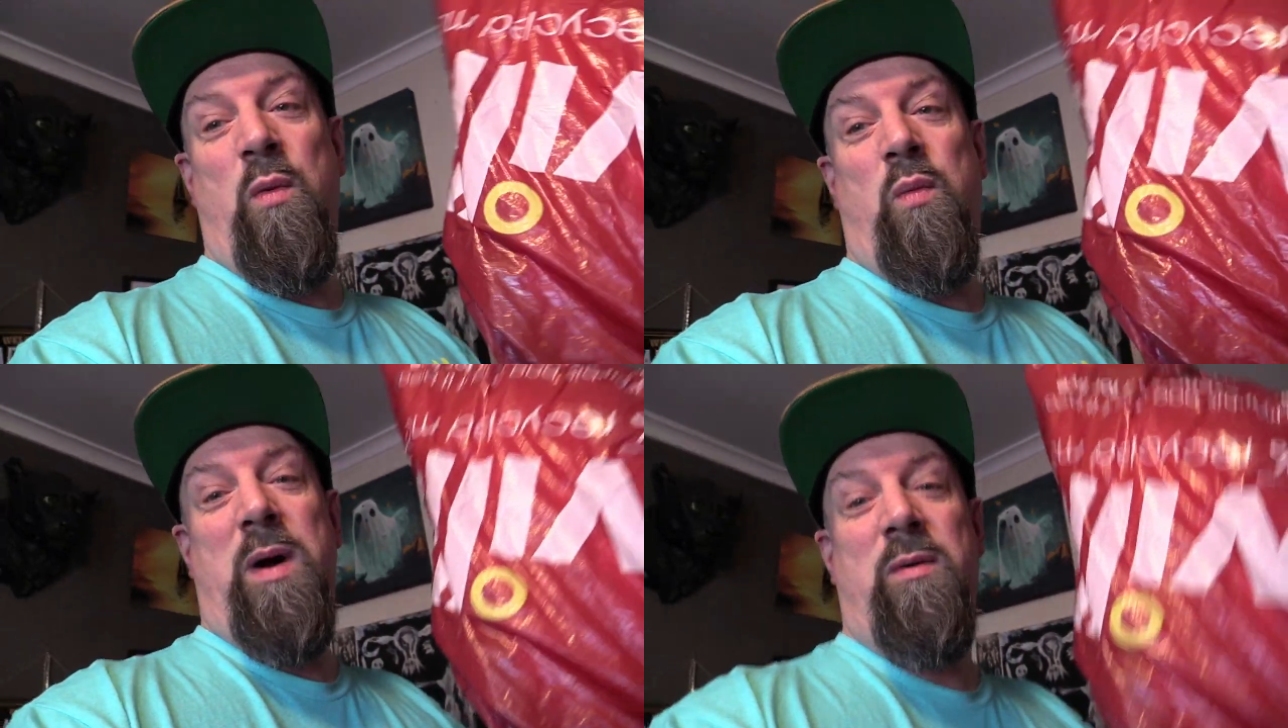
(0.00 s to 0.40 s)

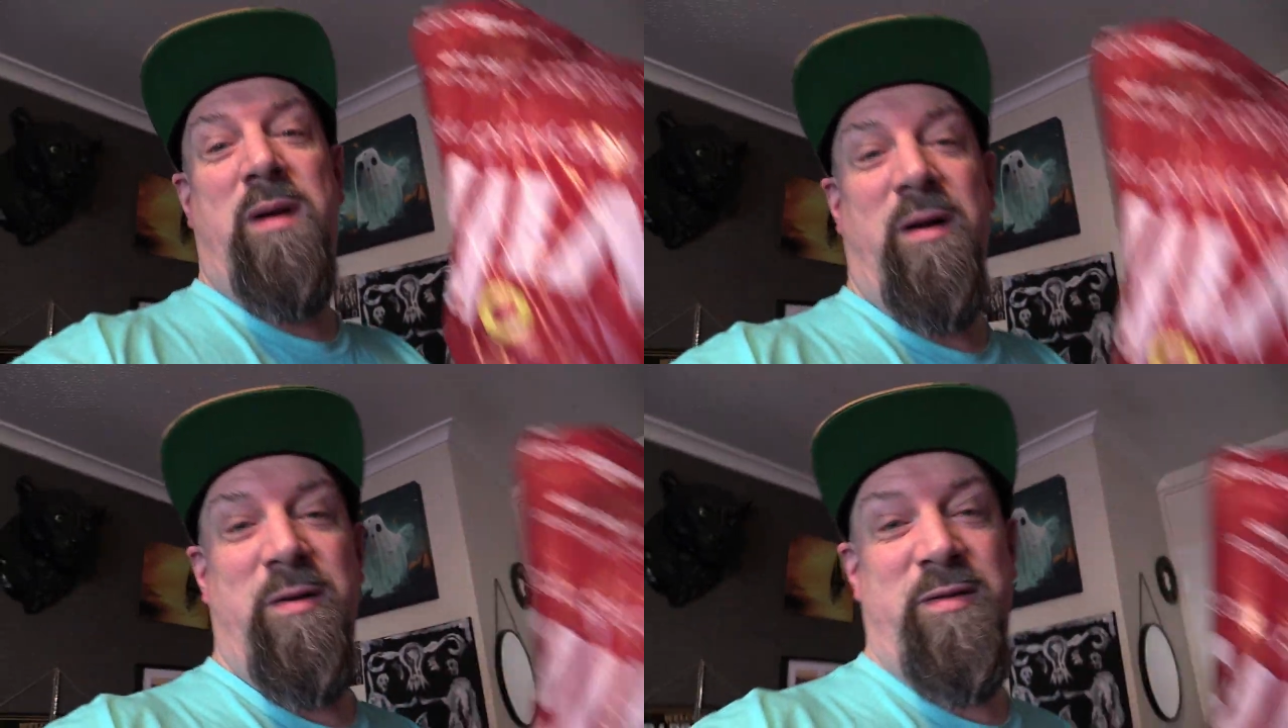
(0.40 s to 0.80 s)

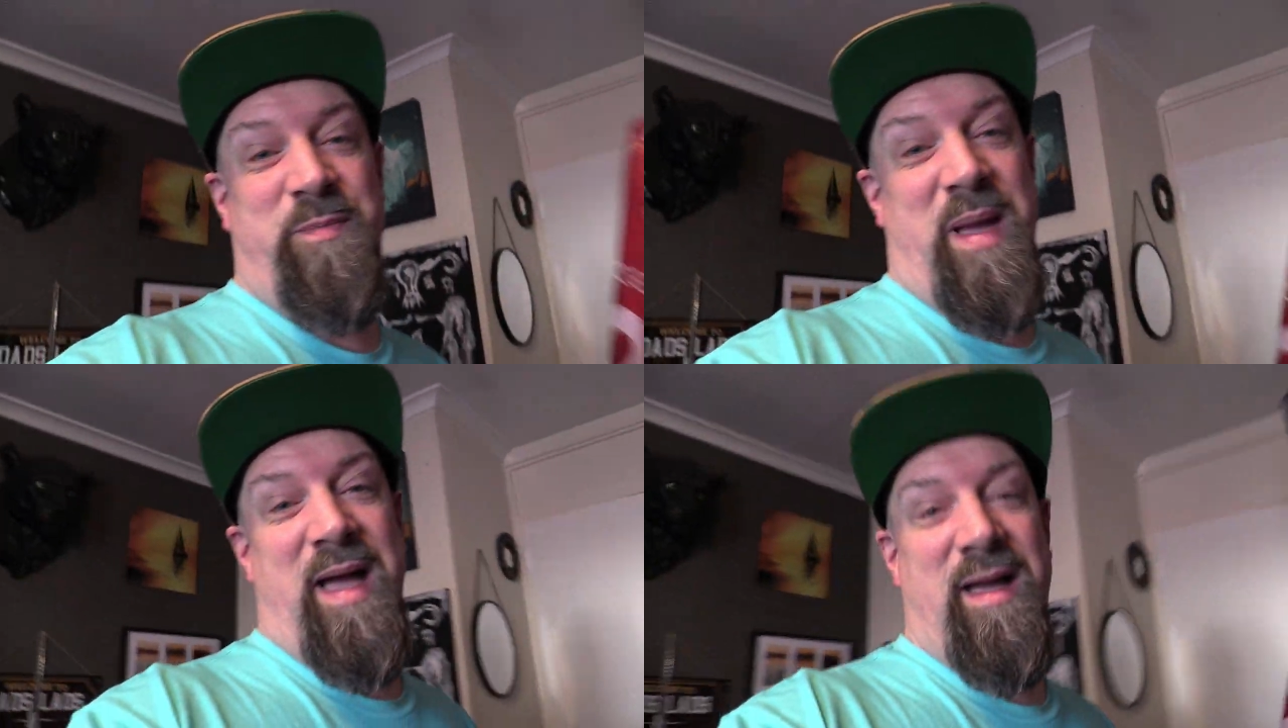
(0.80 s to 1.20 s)
Wilko's
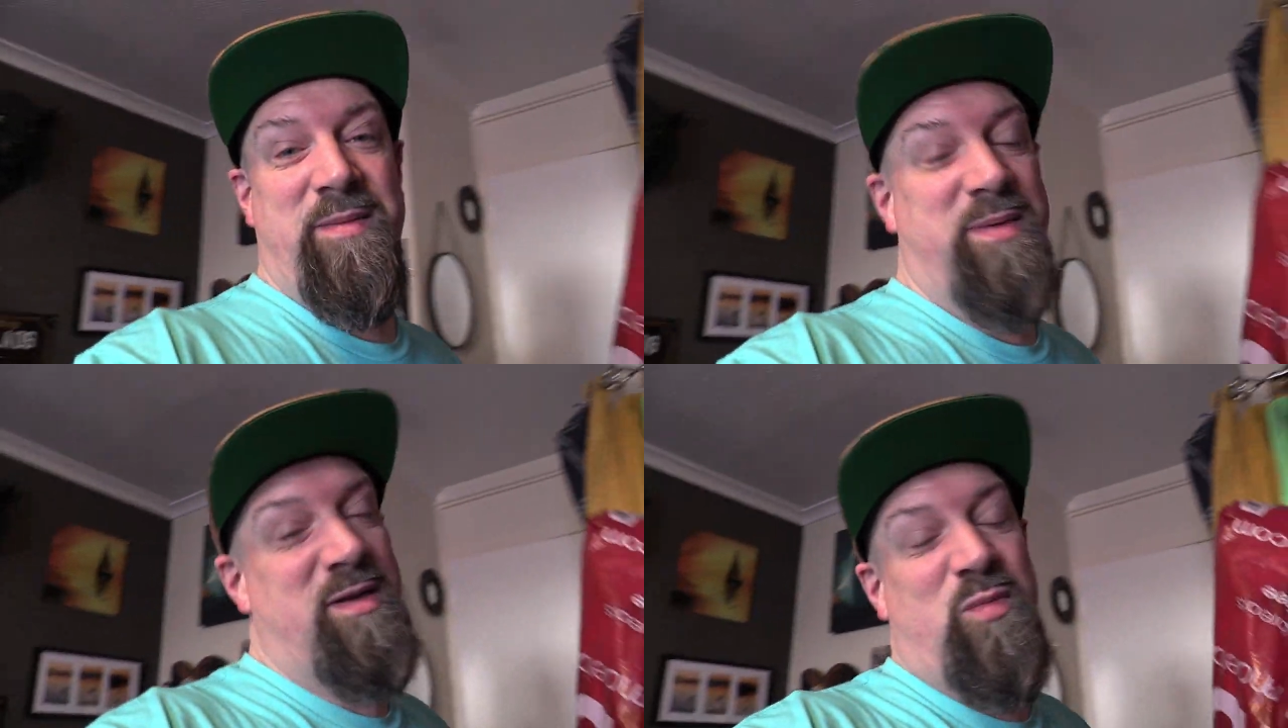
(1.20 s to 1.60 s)
bag
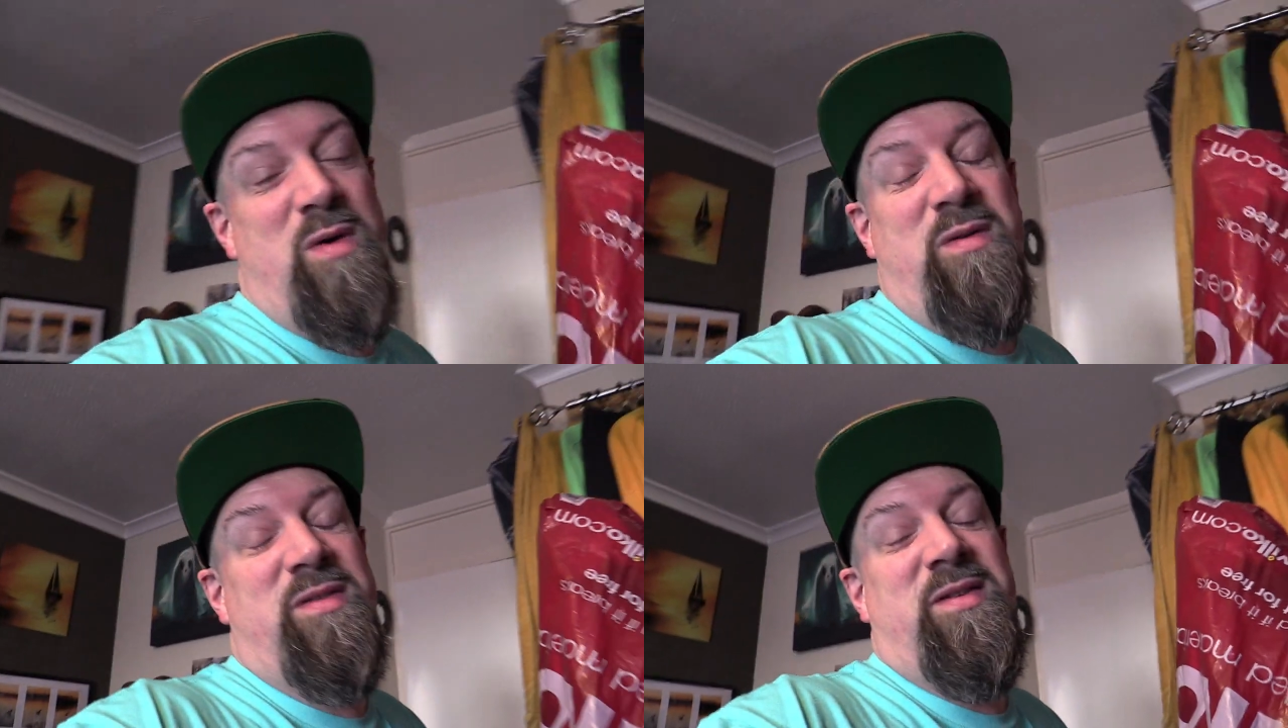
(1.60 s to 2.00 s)
because
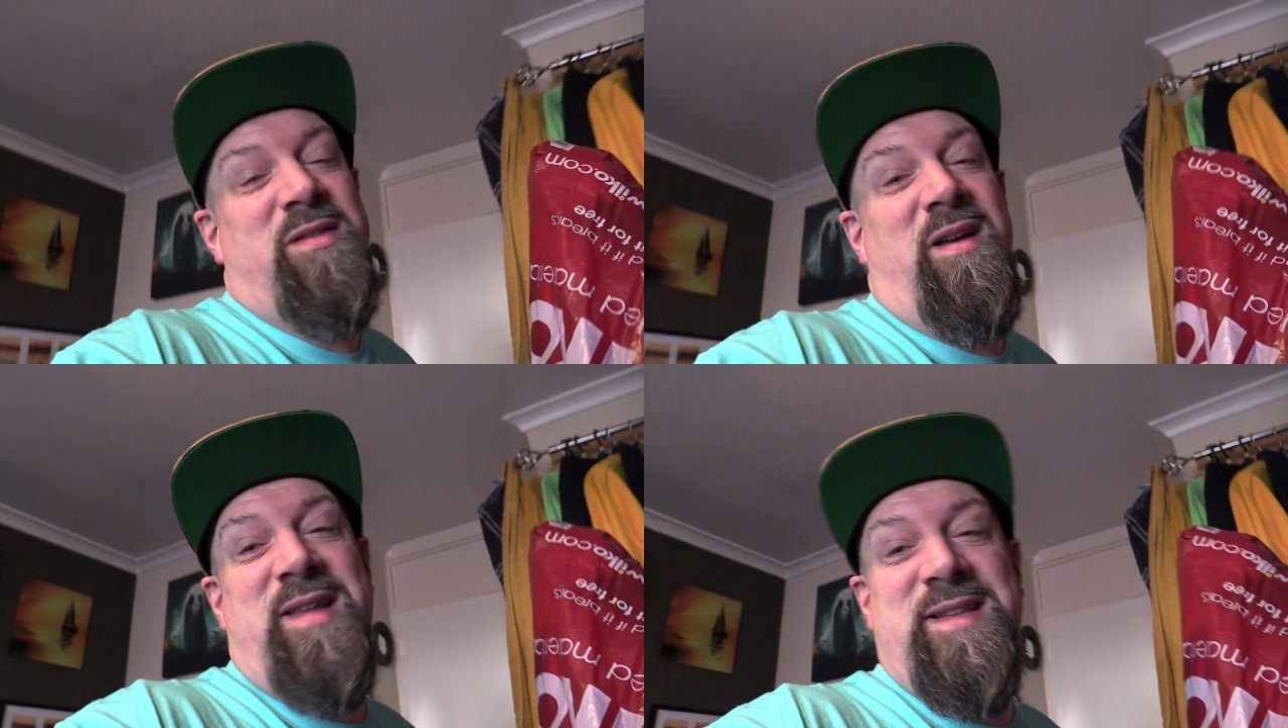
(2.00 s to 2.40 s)
Wilkinsons
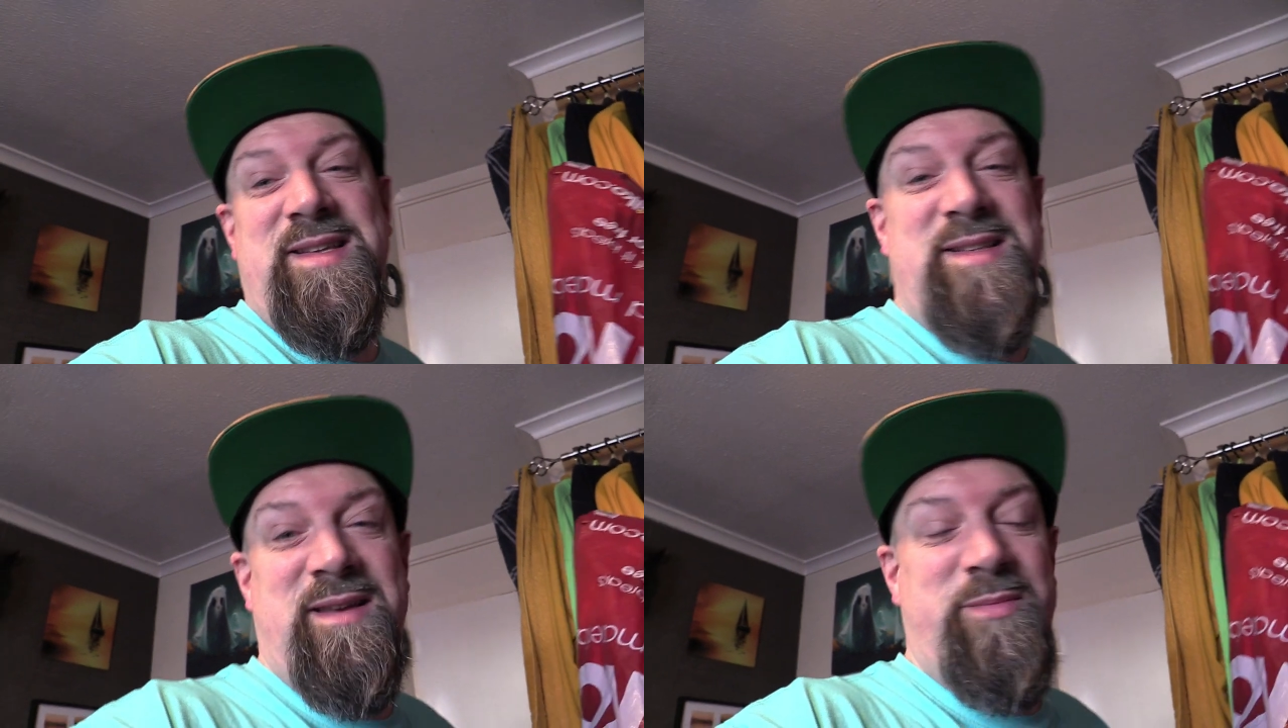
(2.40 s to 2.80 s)
don't
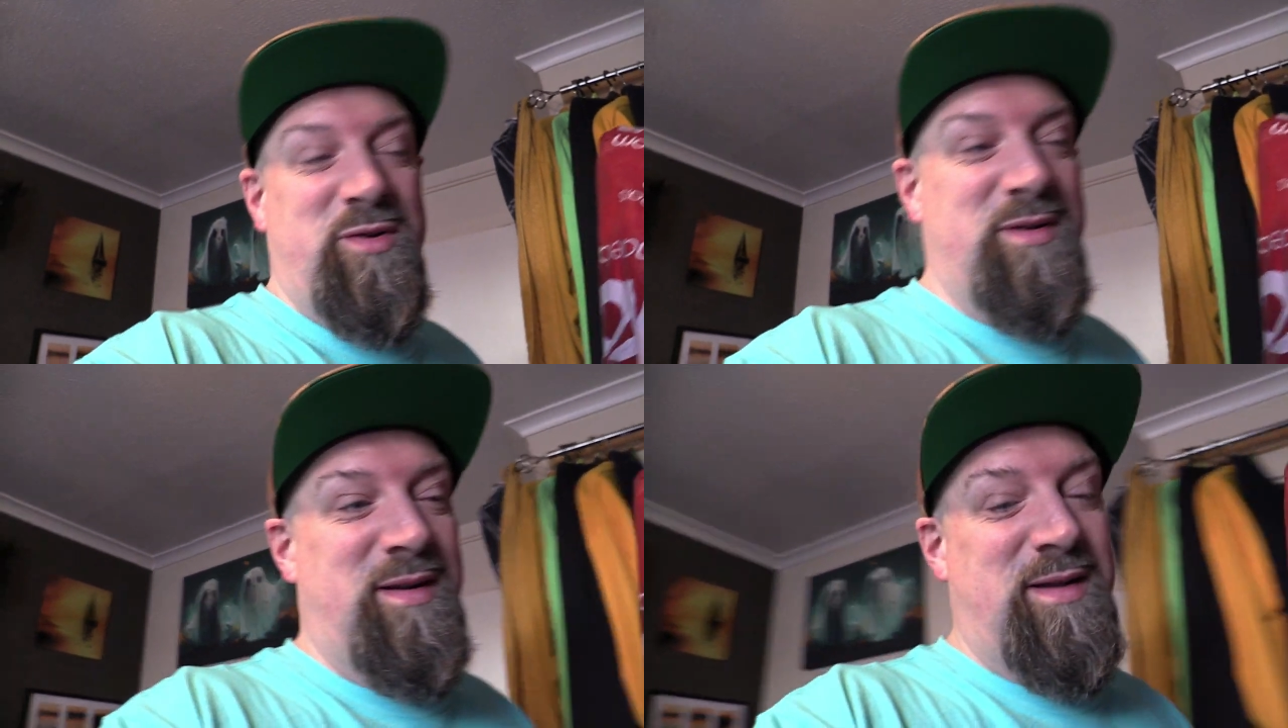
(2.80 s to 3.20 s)
exist anymore.